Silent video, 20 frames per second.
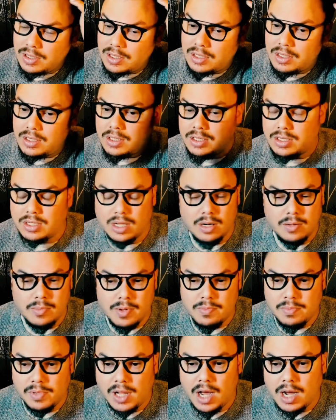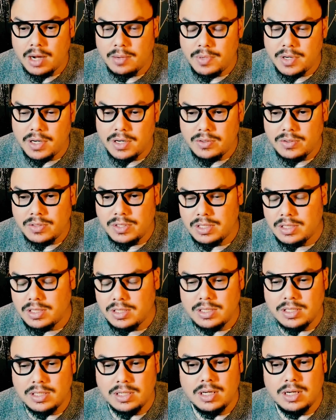Is it going to be blog
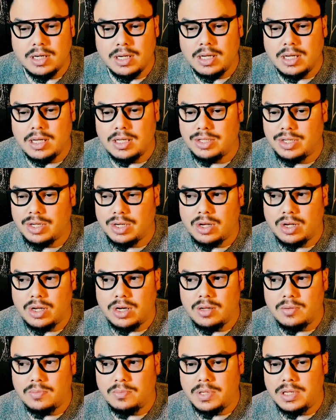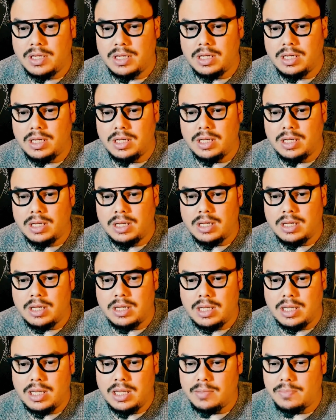posts? Is it going to be
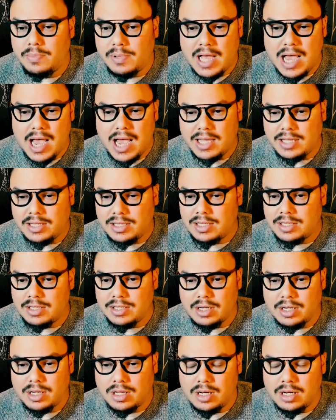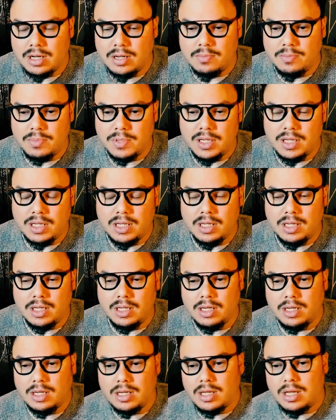e-blasts? Is it going to
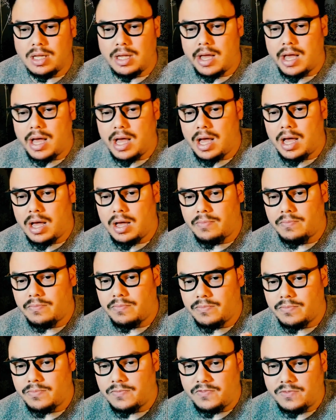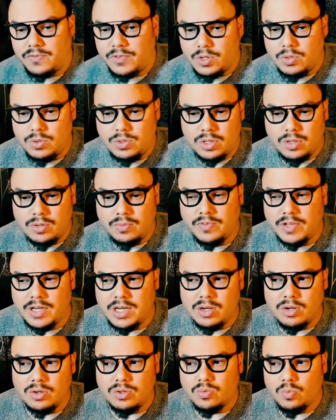be YouTube
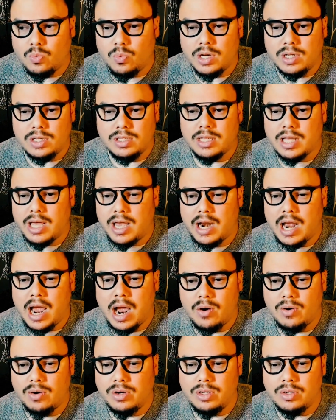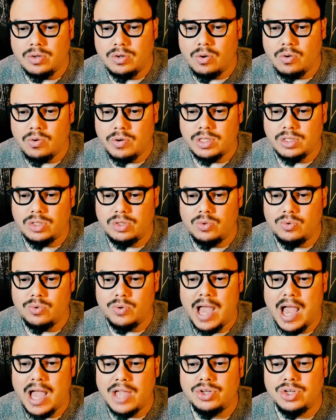videos? What is that? How are you going to
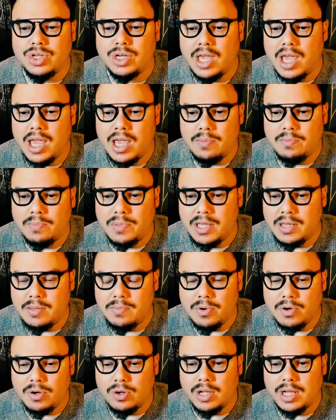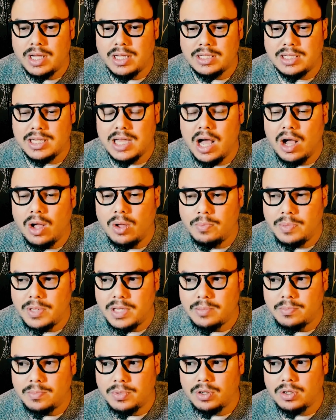educate people and tell
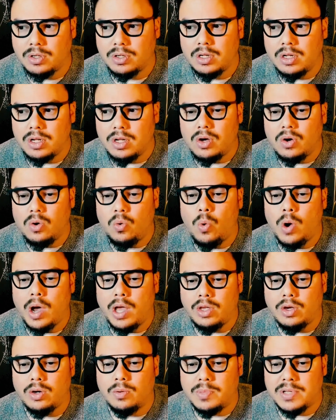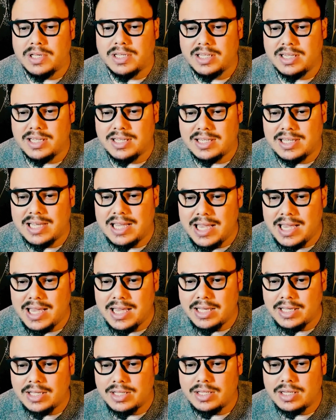people what your business
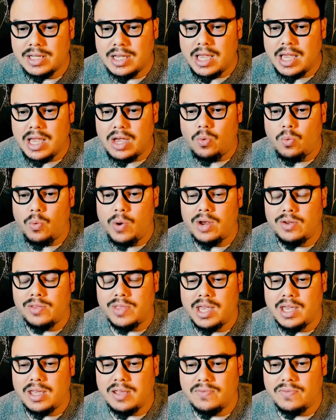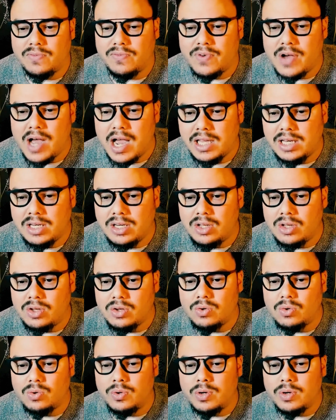is, where they can find you,